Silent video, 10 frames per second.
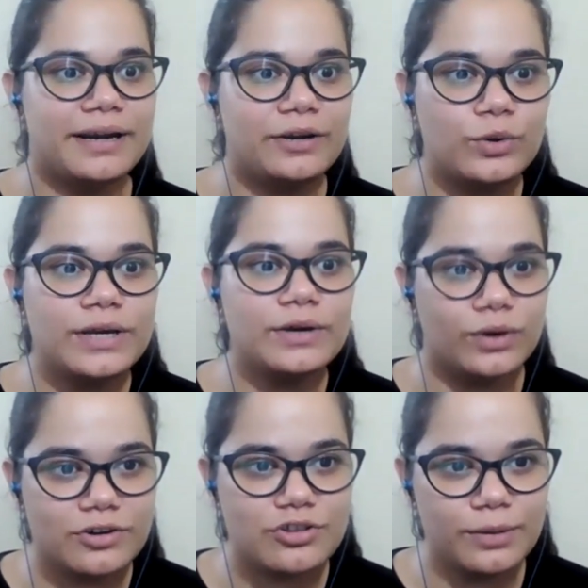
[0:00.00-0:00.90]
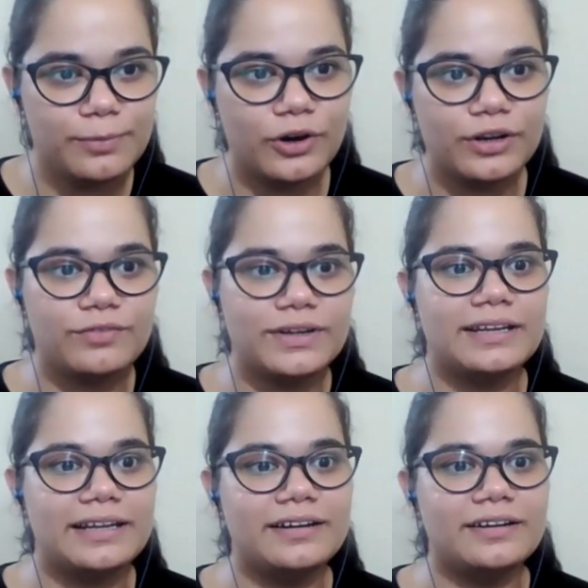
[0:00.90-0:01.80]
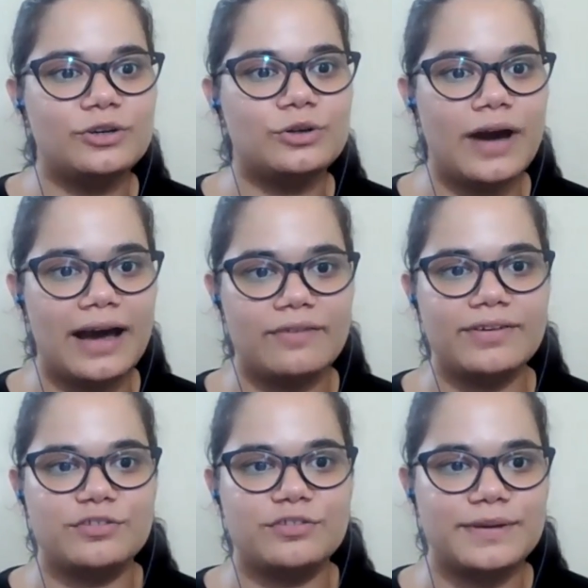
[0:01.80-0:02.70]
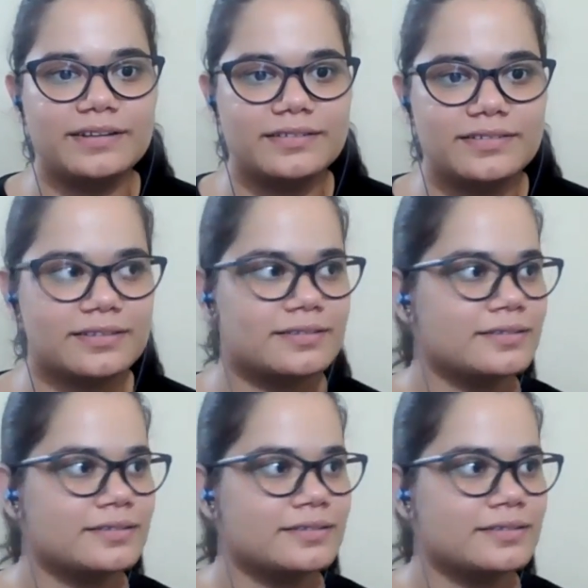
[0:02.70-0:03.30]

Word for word: by doing workshop, or we need to have an experience?